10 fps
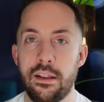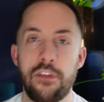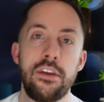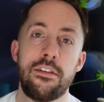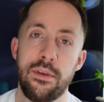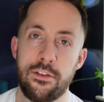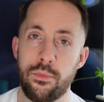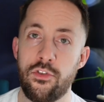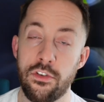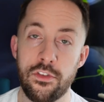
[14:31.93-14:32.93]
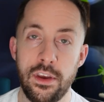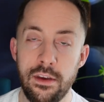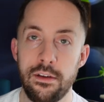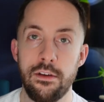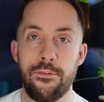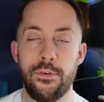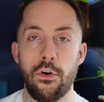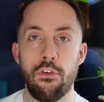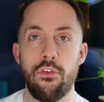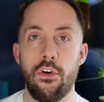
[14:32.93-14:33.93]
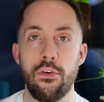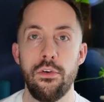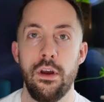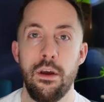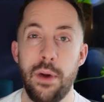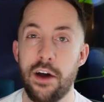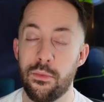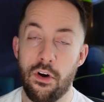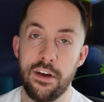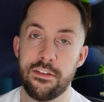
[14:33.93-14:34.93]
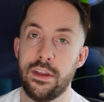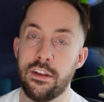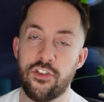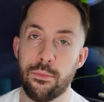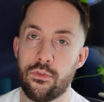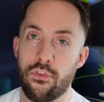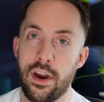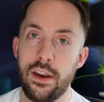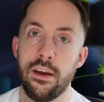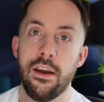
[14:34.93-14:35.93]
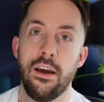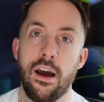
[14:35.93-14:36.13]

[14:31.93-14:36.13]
I think it's a missed opportunity for Royal. But otherwise, I think the ship's great.